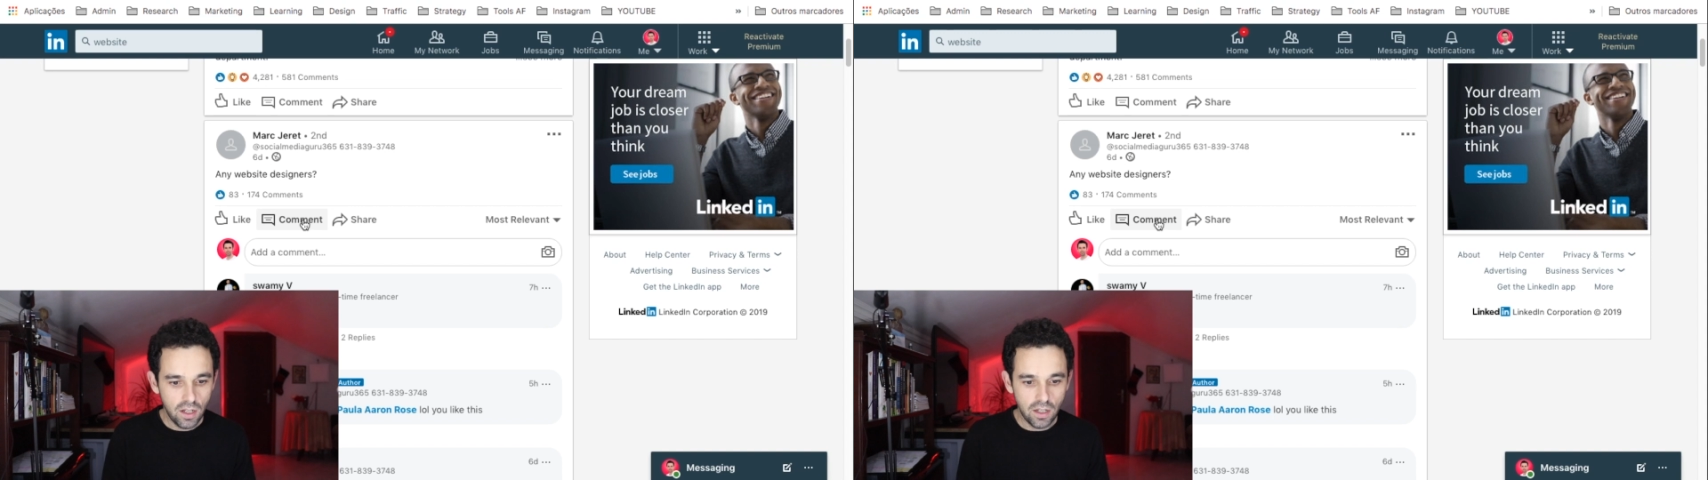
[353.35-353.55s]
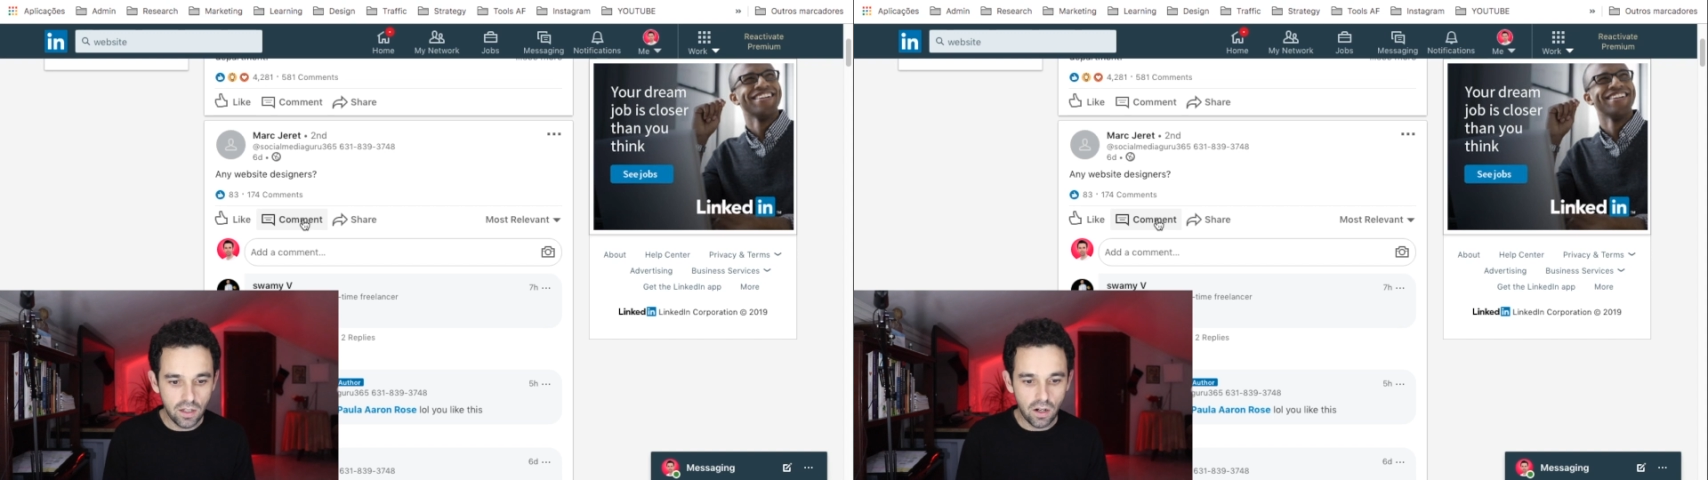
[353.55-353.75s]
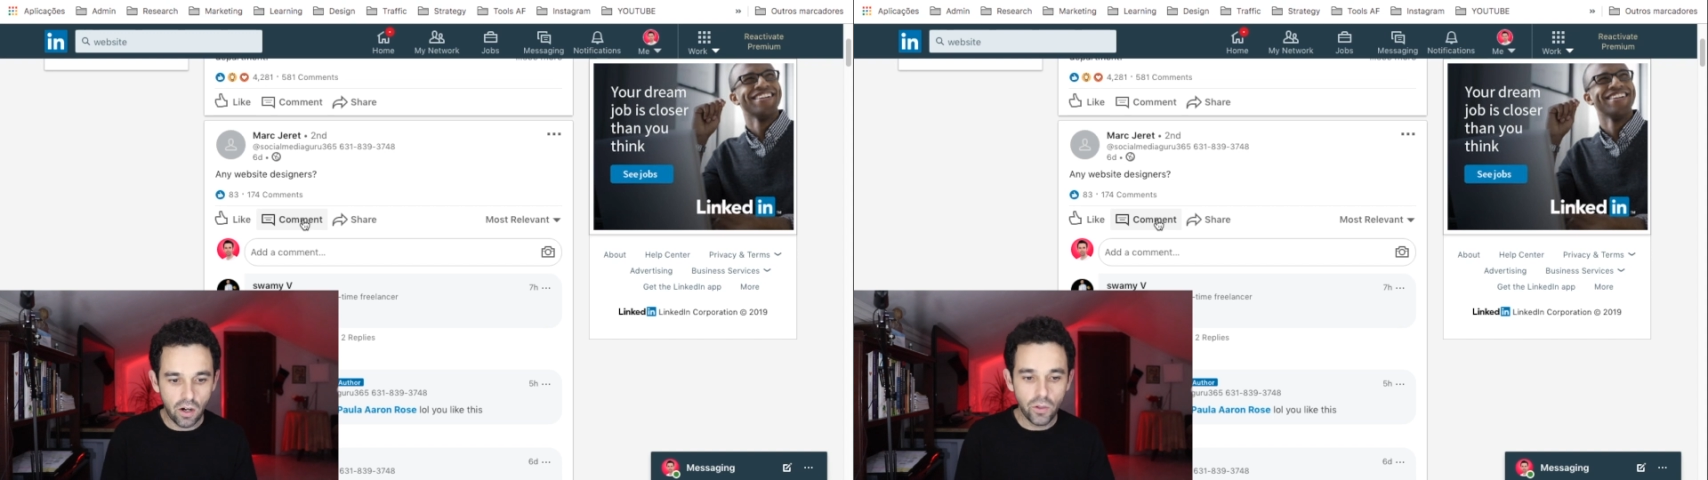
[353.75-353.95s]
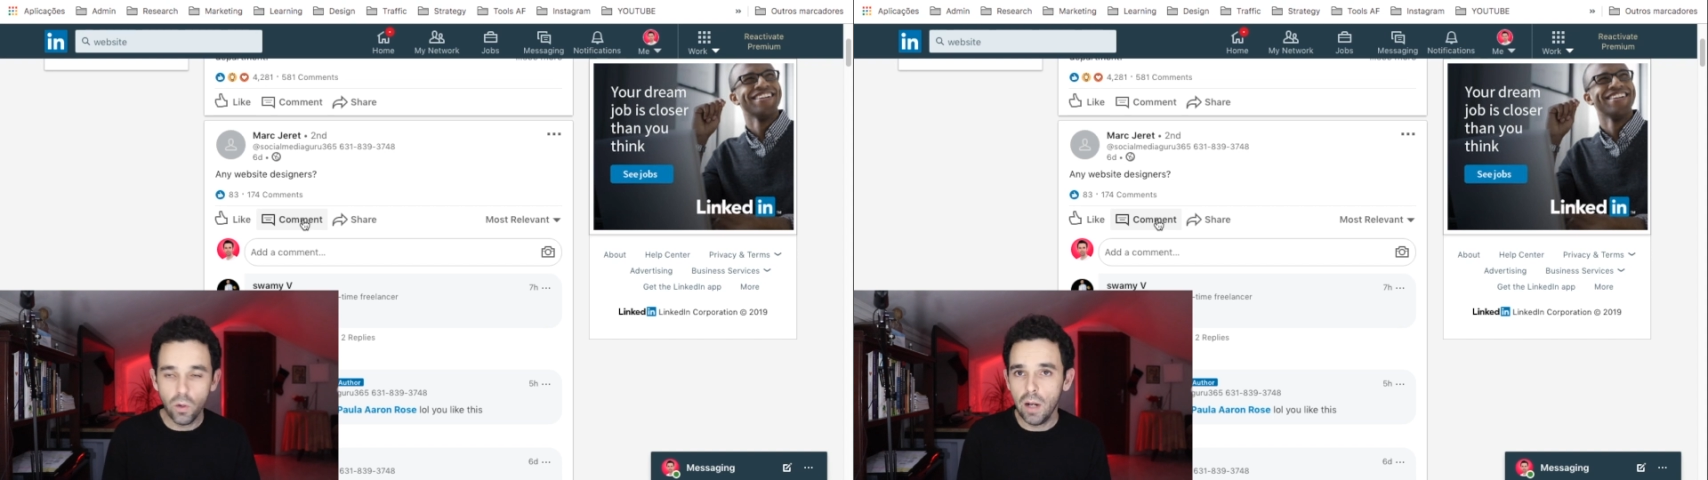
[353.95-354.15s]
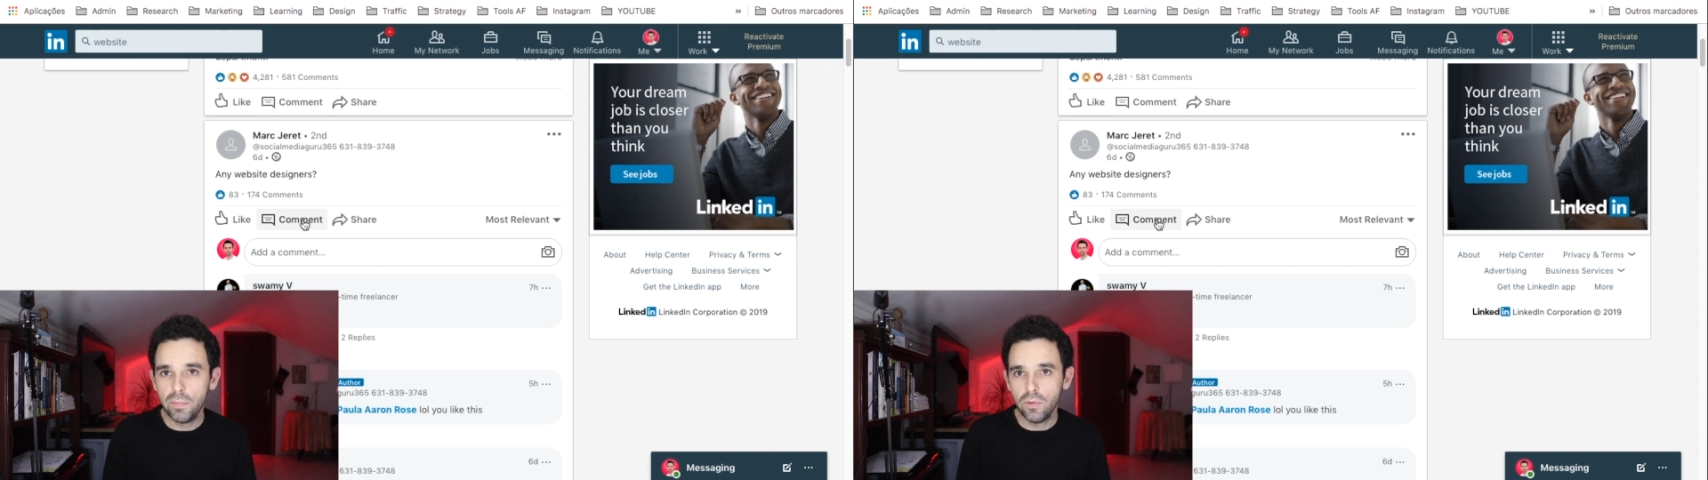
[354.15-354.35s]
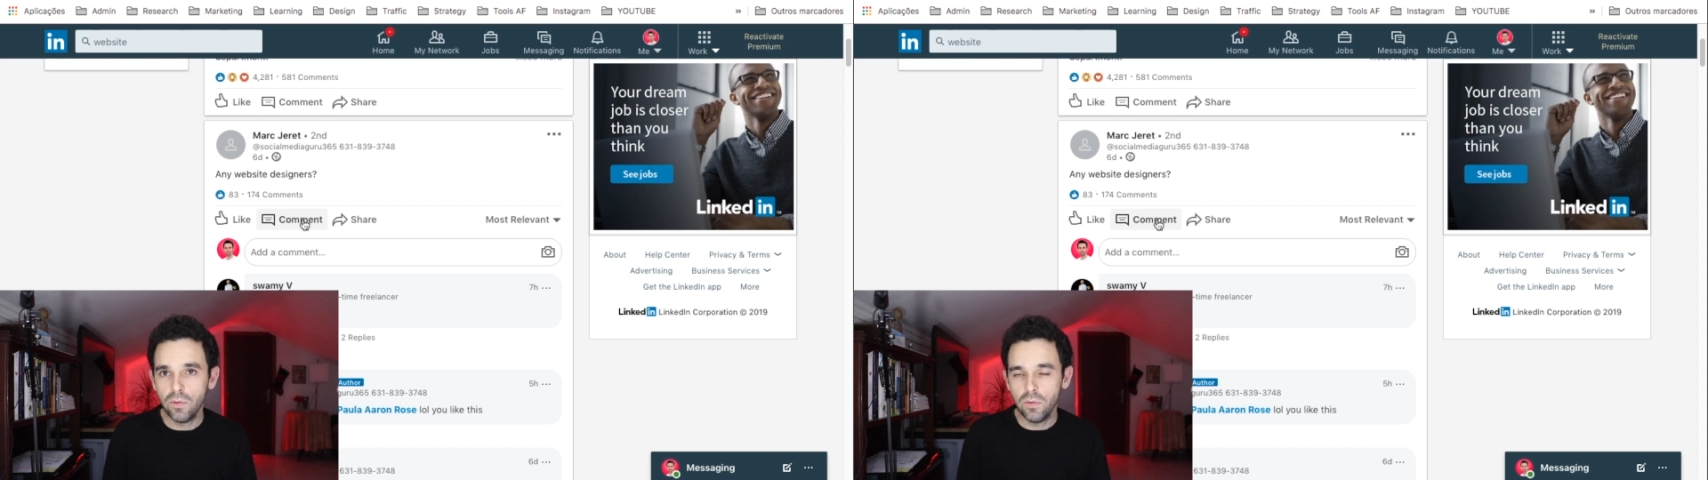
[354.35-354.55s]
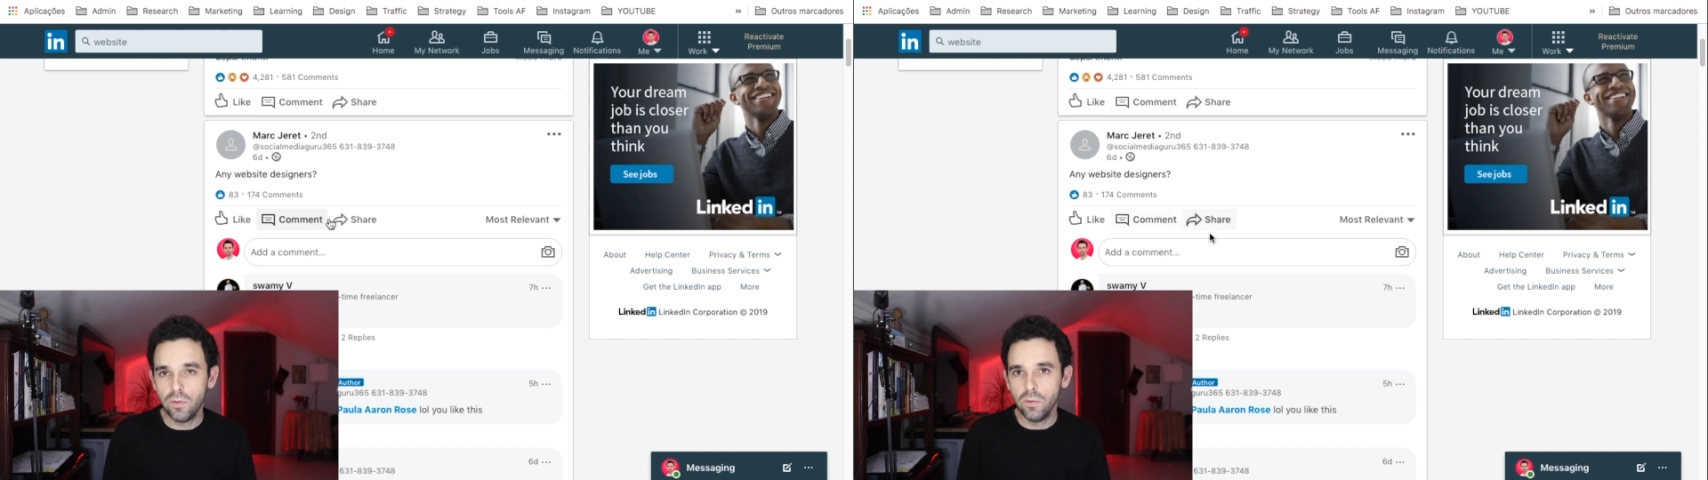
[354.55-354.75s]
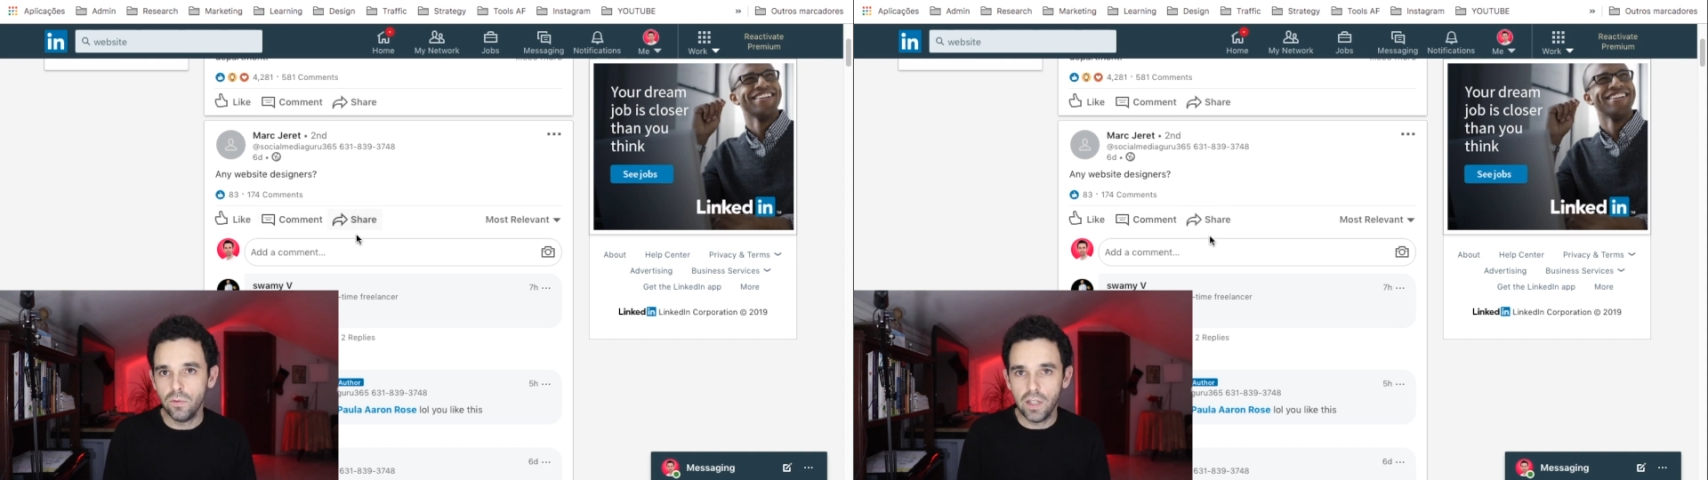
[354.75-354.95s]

Are you up to